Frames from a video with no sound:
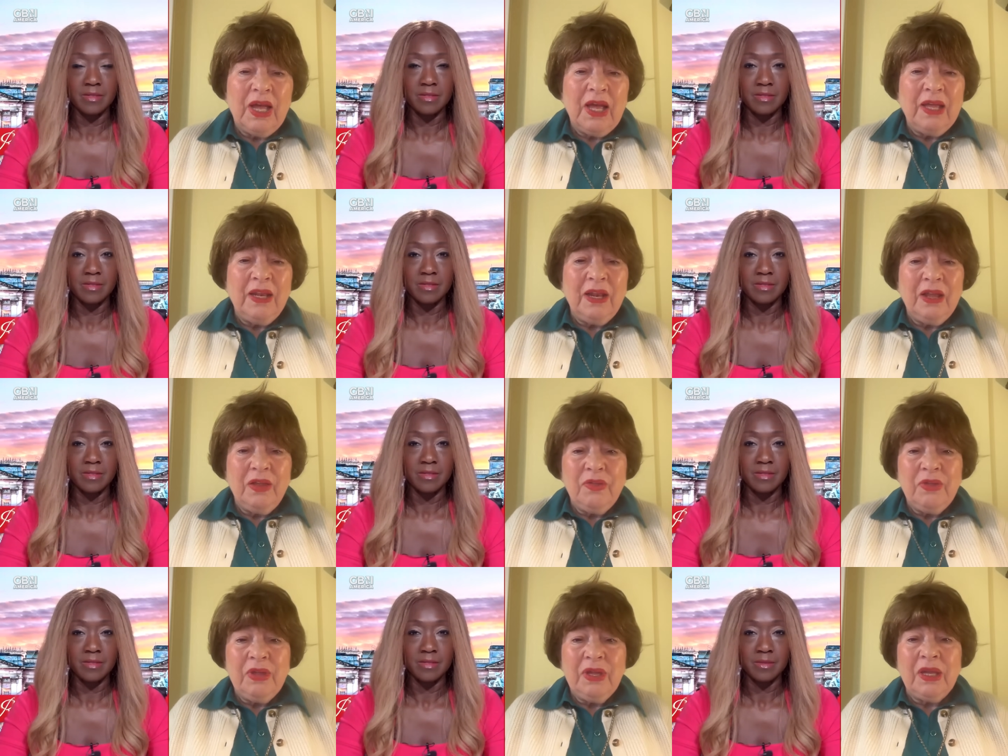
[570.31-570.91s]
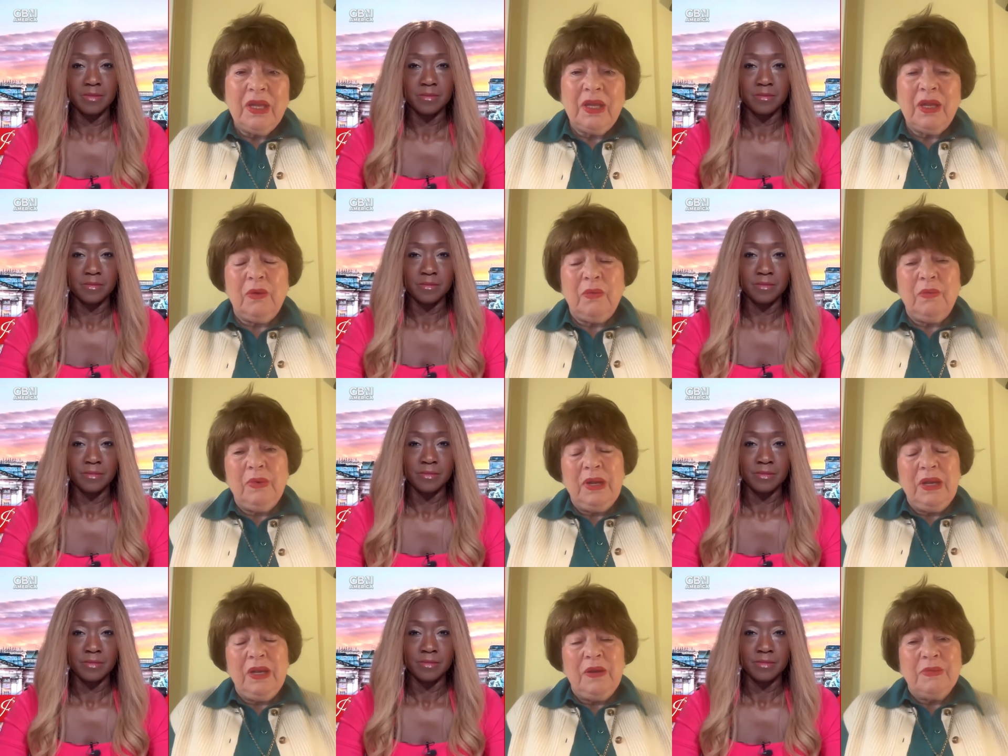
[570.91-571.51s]
Speaker 1: And I think
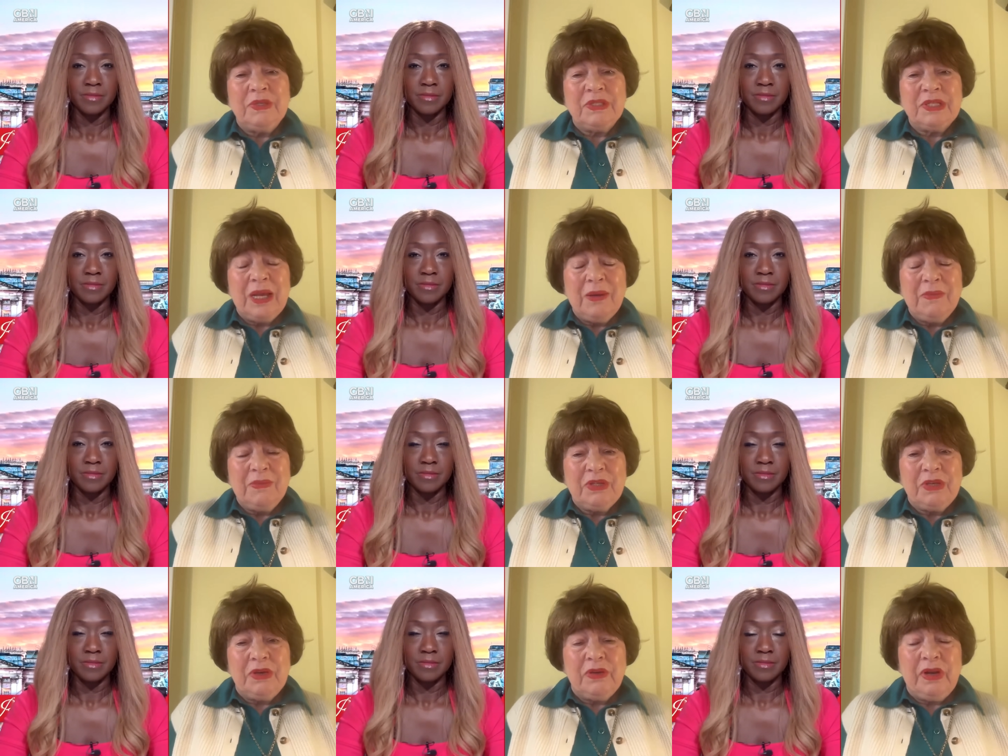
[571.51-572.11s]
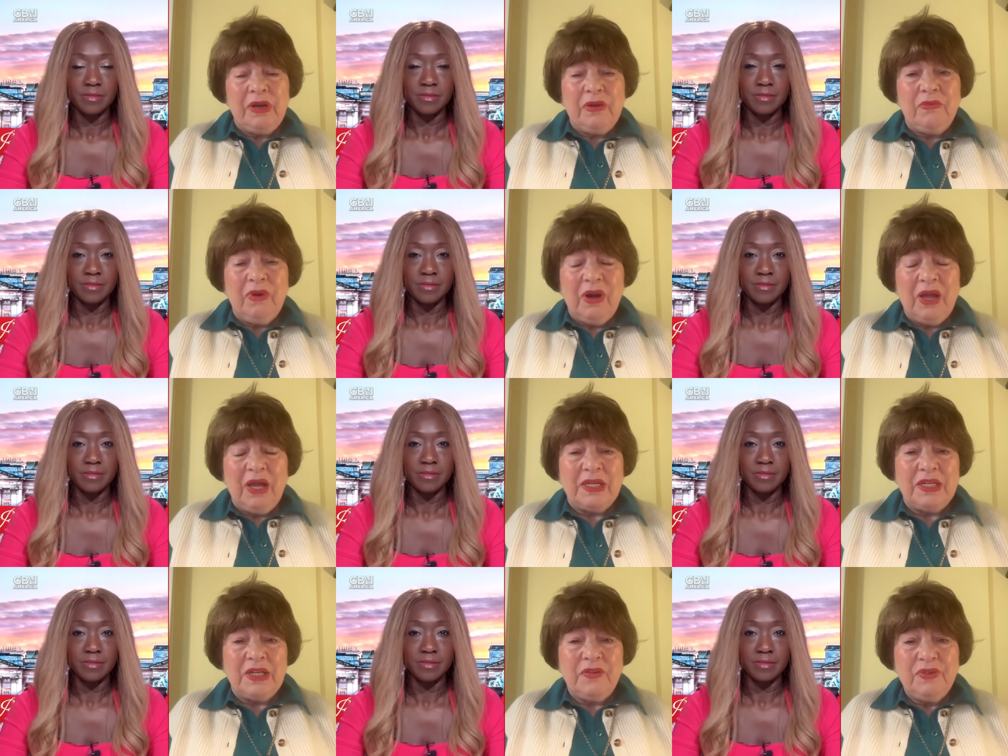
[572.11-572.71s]
William is absolutely
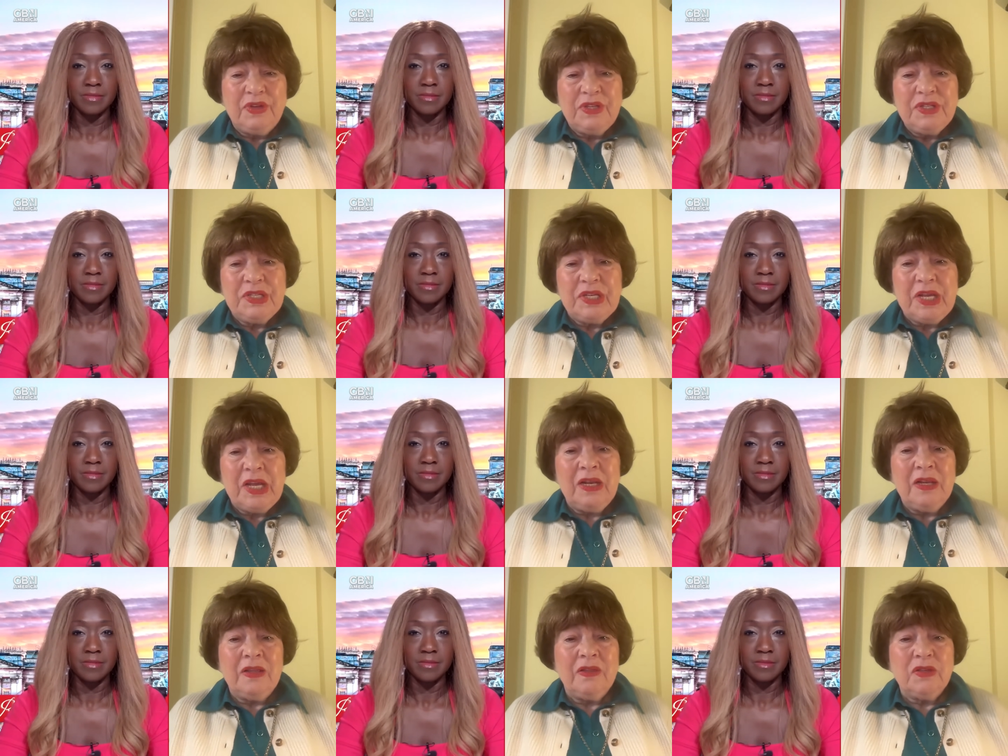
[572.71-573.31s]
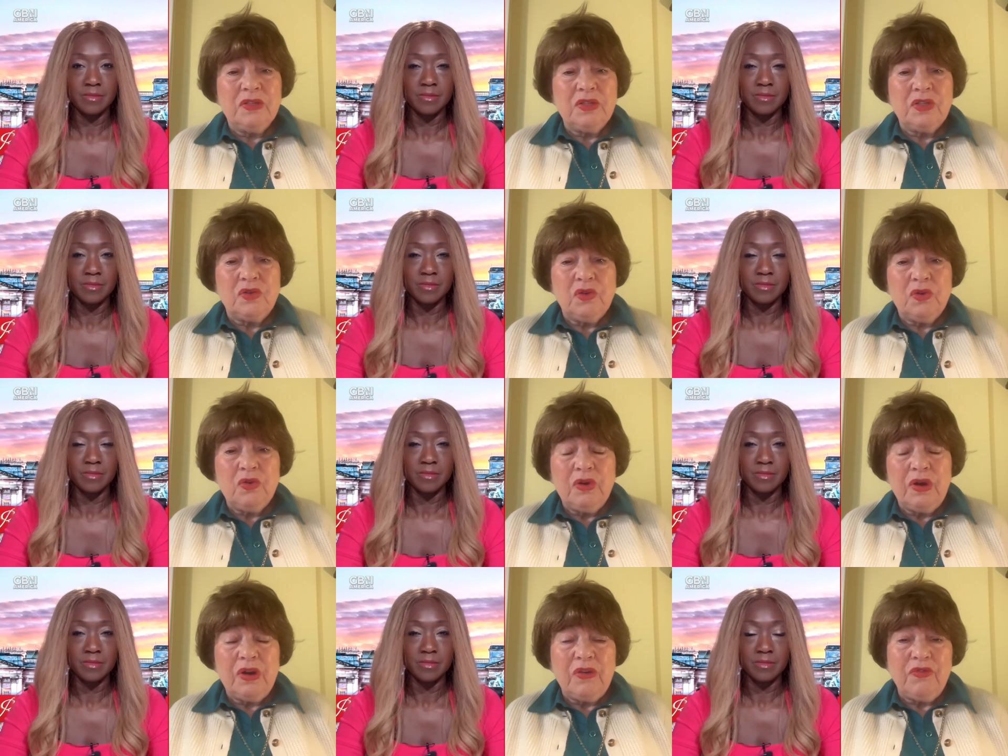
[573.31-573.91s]
right. If he's telling the
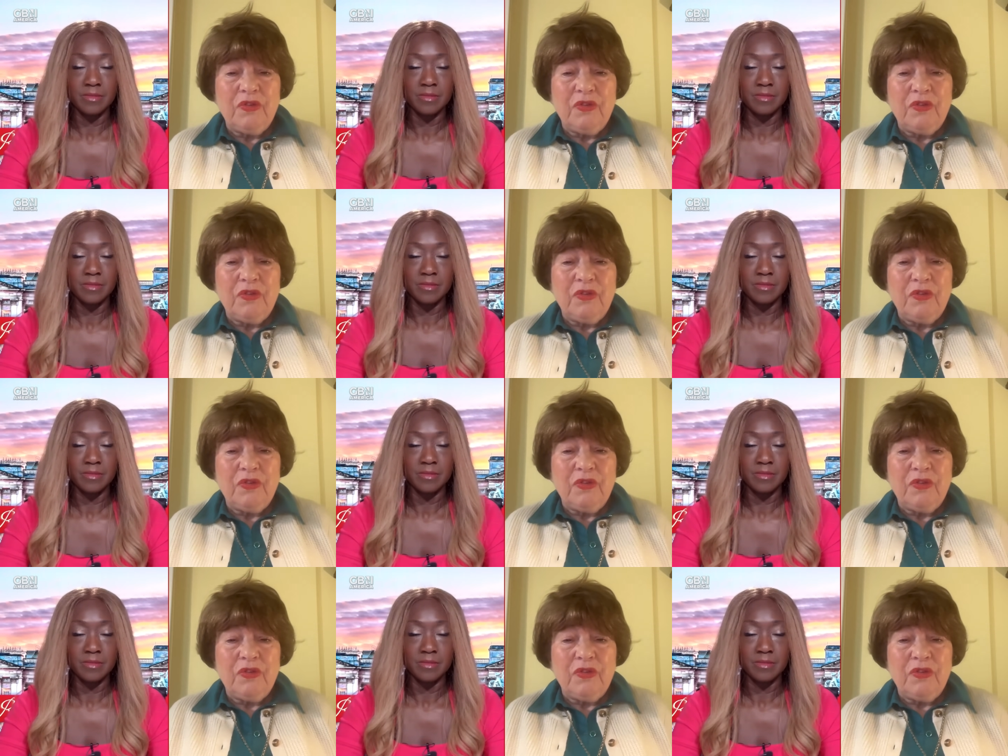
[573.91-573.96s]
story